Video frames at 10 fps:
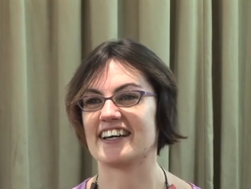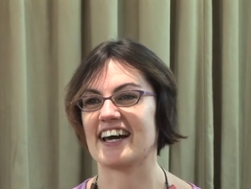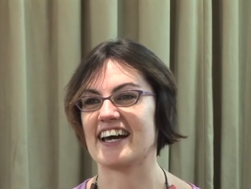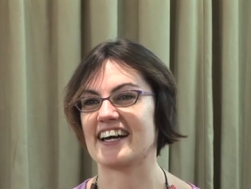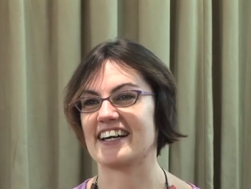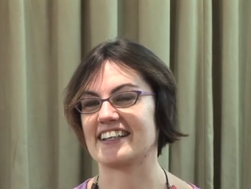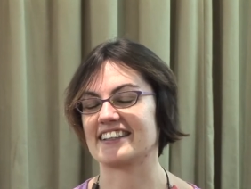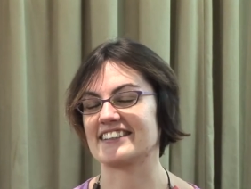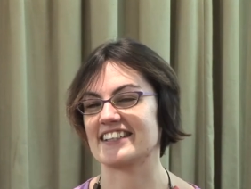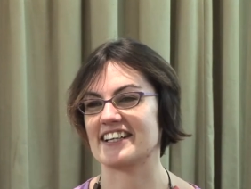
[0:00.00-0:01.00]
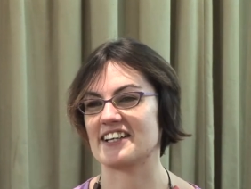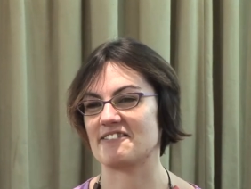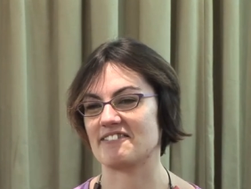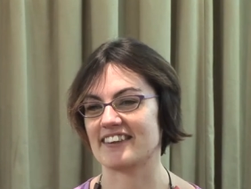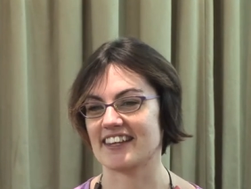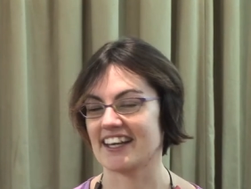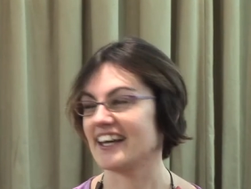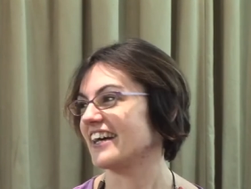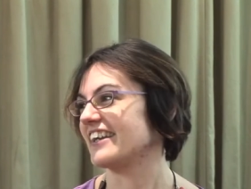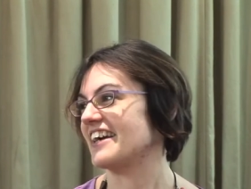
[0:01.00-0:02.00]
and um,
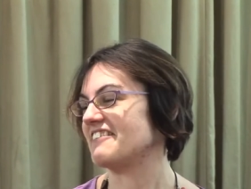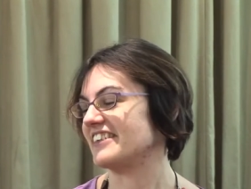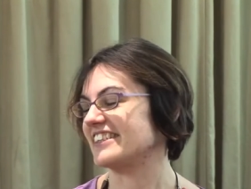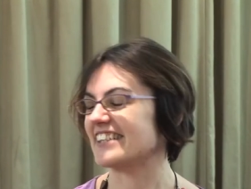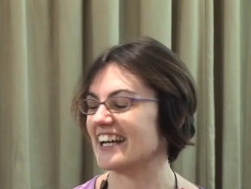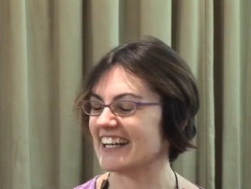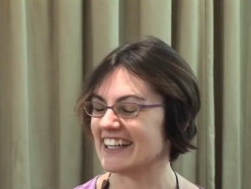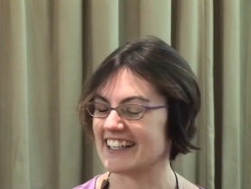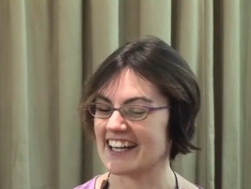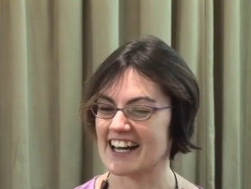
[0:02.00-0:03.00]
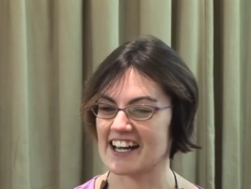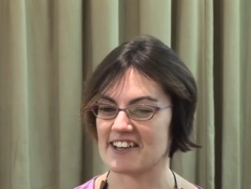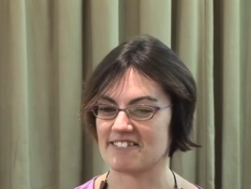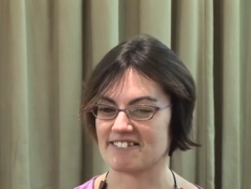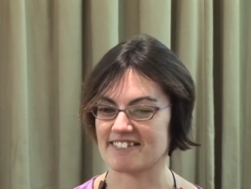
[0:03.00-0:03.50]
there was a, um,